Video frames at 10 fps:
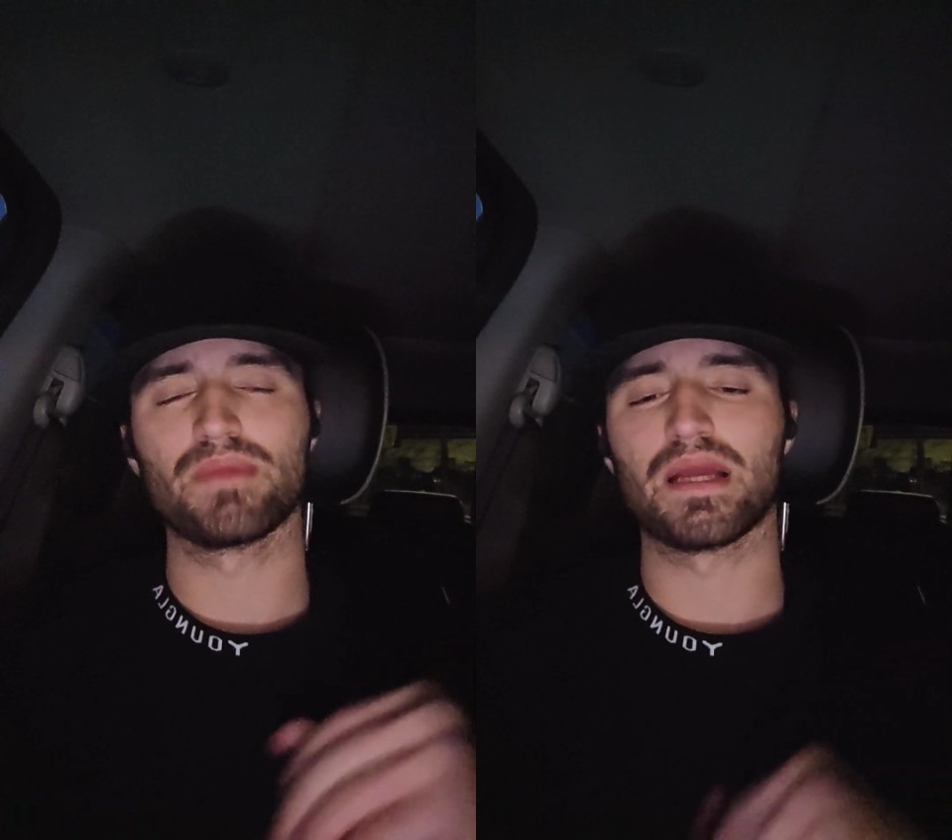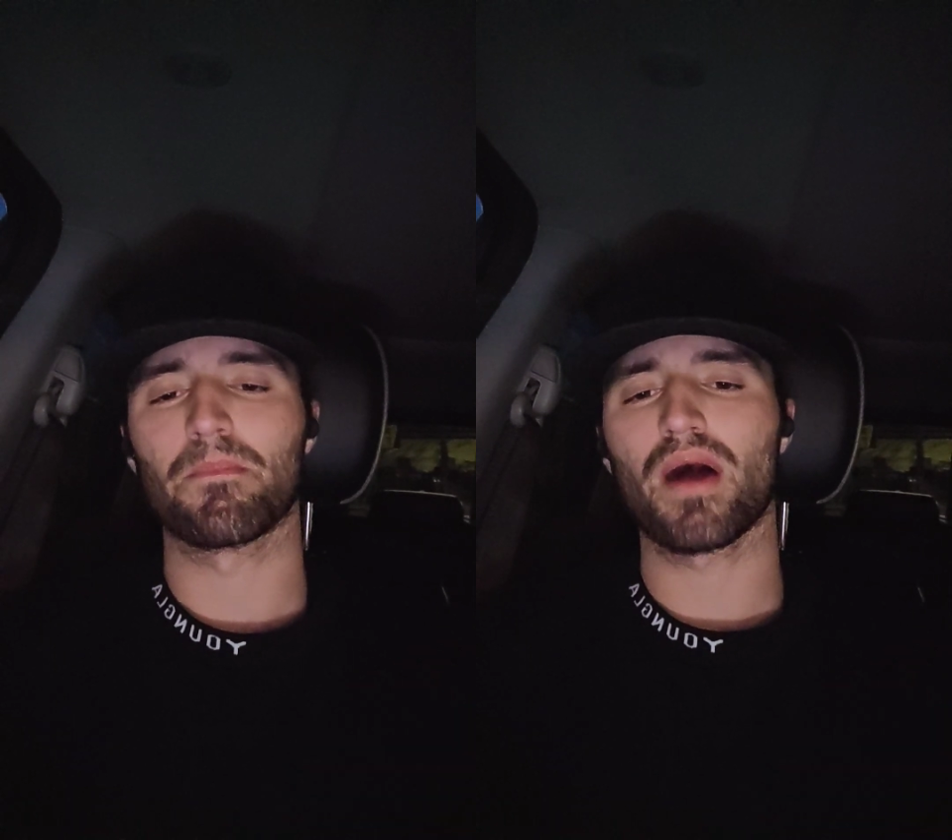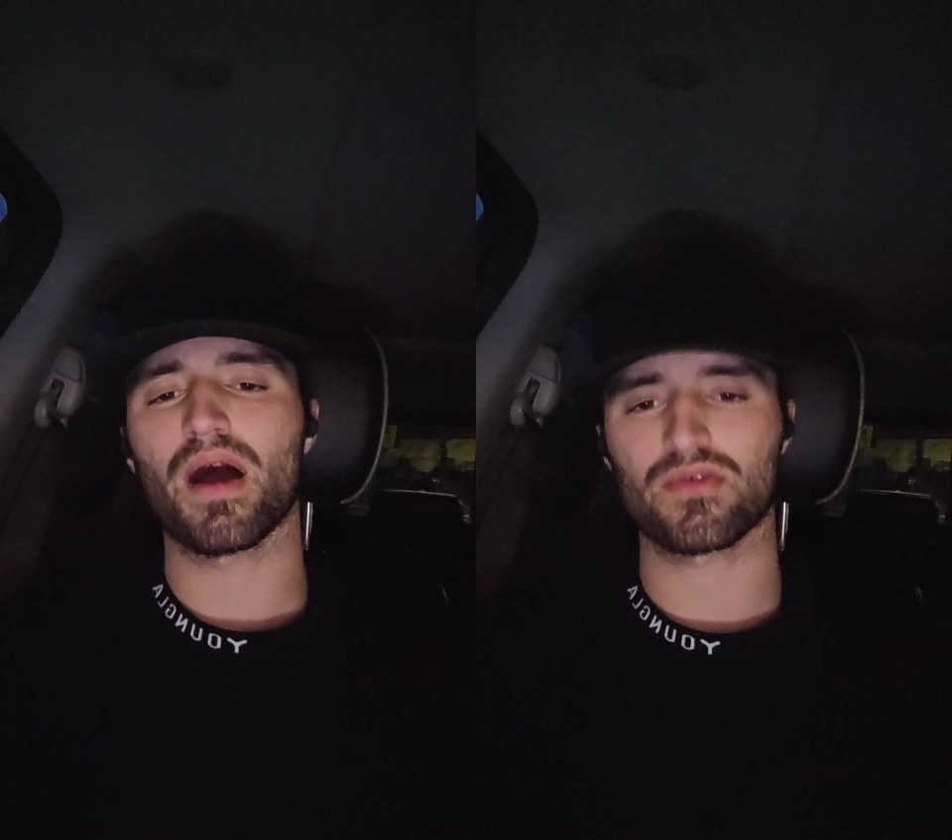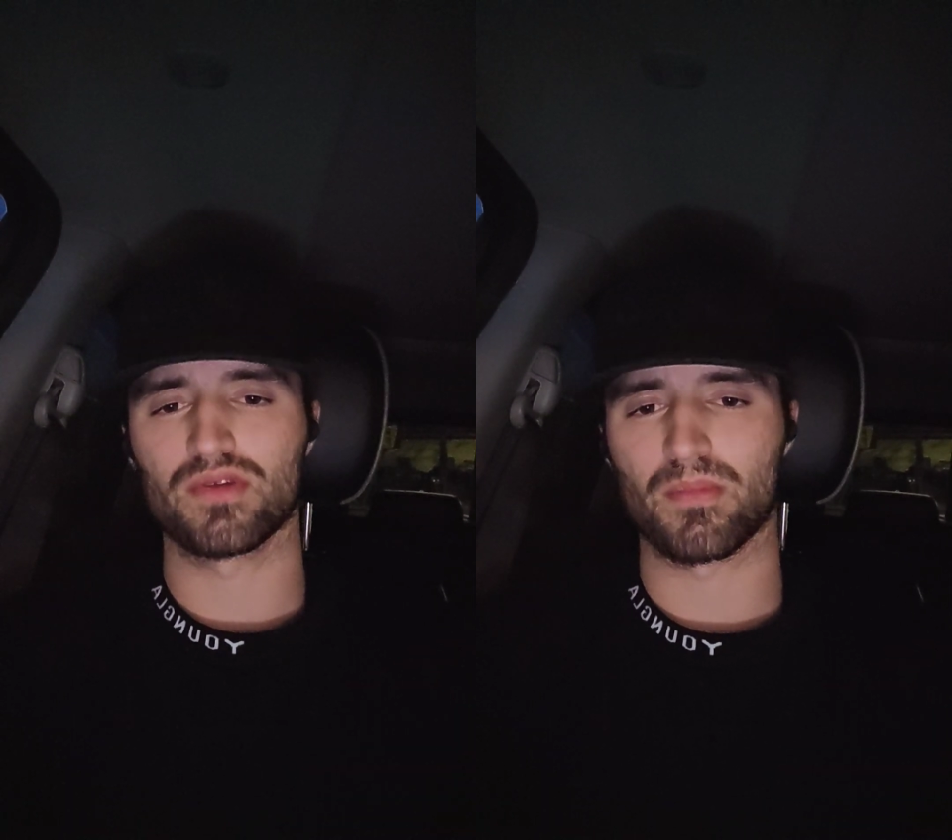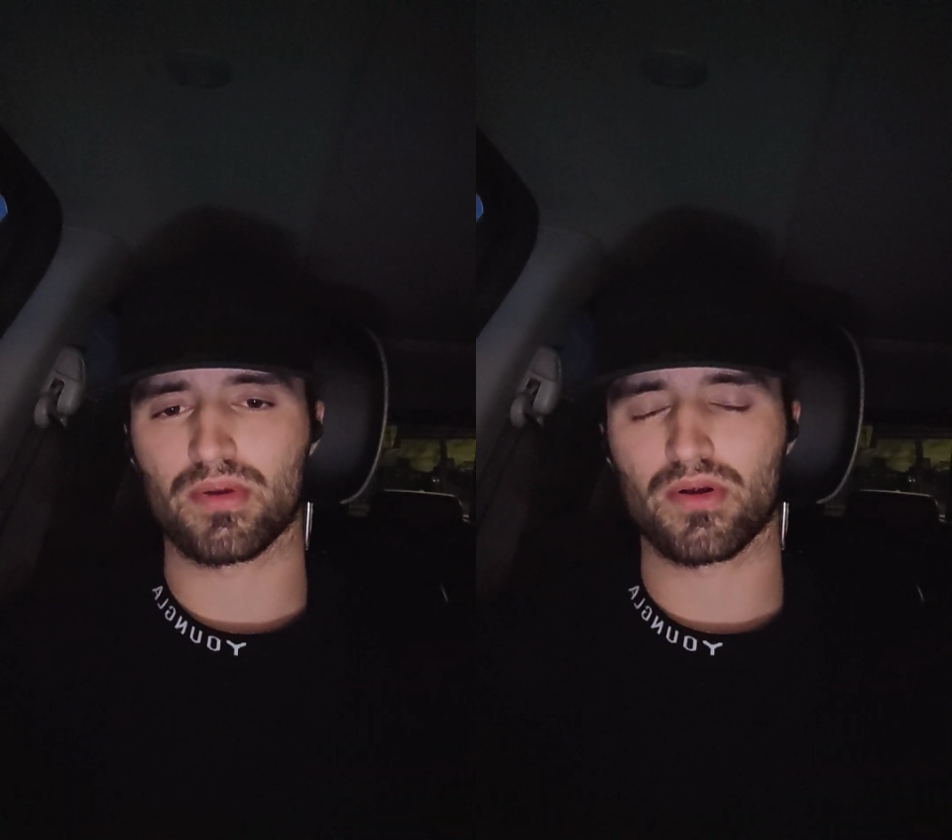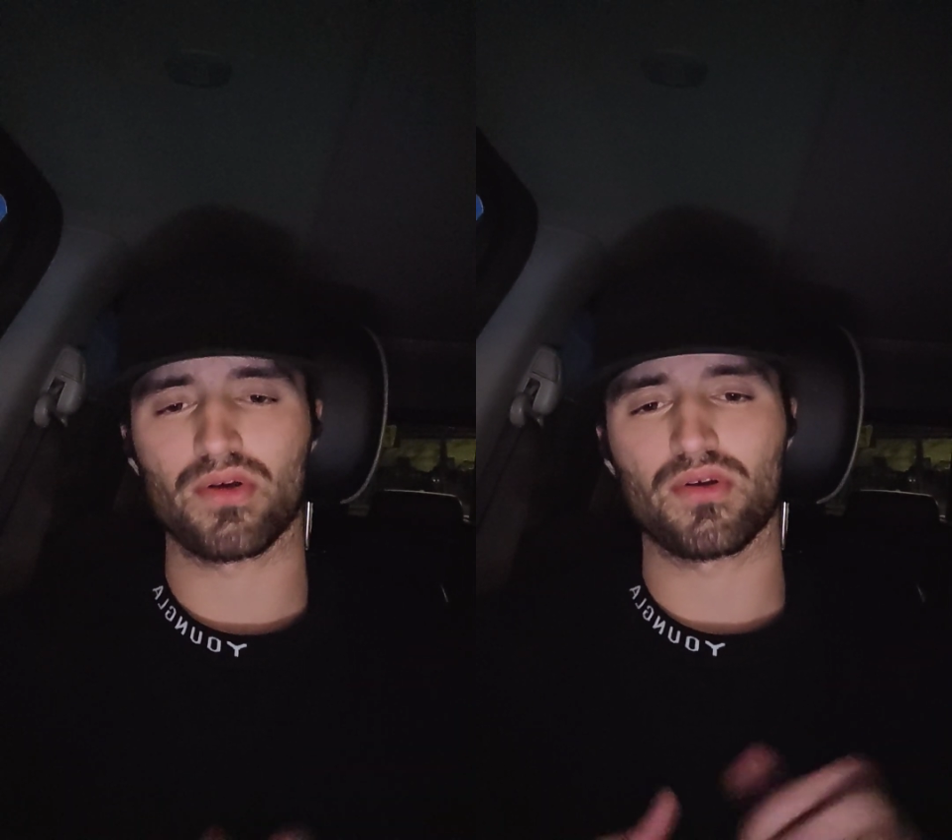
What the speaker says: me a model number